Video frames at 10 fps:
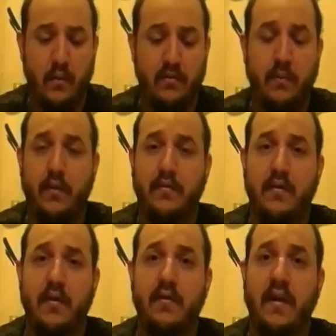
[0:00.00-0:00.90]
we were
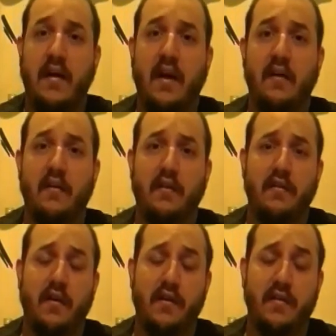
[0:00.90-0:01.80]
supposed to take care
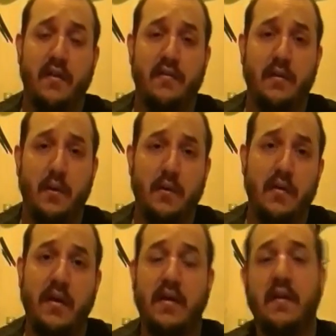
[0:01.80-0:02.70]
of ourselves
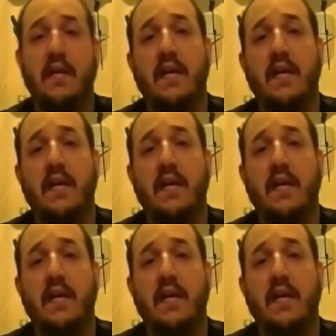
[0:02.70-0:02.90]
locally